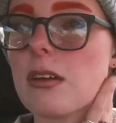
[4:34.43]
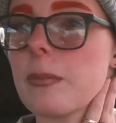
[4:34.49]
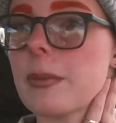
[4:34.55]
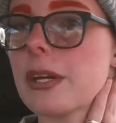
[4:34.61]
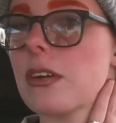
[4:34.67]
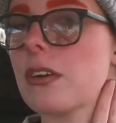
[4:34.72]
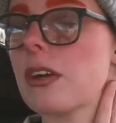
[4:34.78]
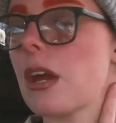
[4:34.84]
I'm
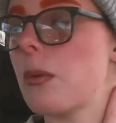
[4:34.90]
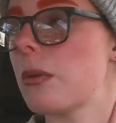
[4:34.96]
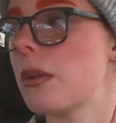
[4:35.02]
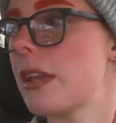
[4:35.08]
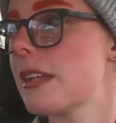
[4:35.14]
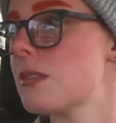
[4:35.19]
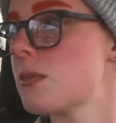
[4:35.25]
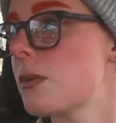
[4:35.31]
like, okay,
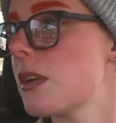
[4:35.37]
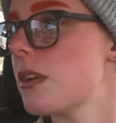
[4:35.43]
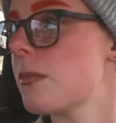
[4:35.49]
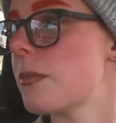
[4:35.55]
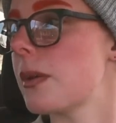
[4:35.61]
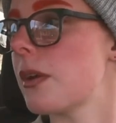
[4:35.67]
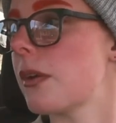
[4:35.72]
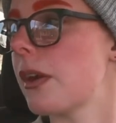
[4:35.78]
well, that's
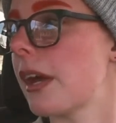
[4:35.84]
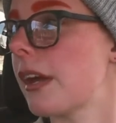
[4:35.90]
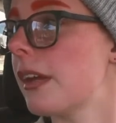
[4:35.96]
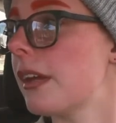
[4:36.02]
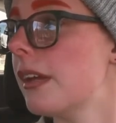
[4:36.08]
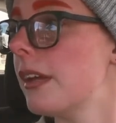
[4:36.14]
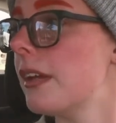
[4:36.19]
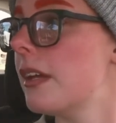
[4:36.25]
weird, but
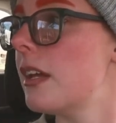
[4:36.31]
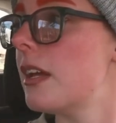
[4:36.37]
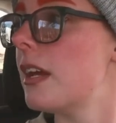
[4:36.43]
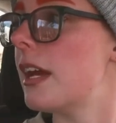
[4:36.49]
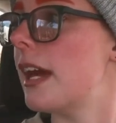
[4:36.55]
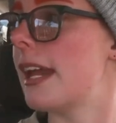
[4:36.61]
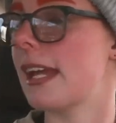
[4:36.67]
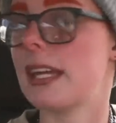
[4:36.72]
okay.
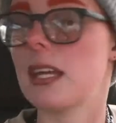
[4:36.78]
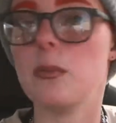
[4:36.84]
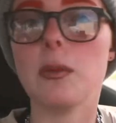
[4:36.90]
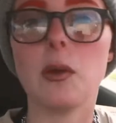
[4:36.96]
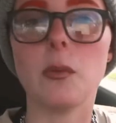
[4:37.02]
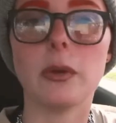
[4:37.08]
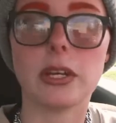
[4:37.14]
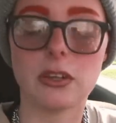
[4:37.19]
And I keep
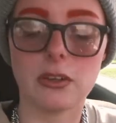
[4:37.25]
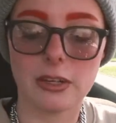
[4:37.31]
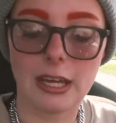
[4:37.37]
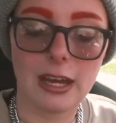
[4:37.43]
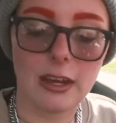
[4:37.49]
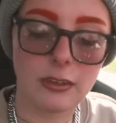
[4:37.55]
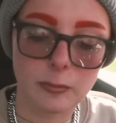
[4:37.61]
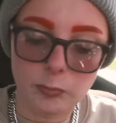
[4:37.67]
my window
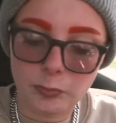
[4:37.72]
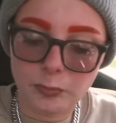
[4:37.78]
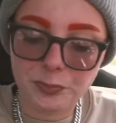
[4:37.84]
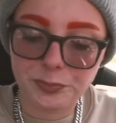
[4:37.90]
down,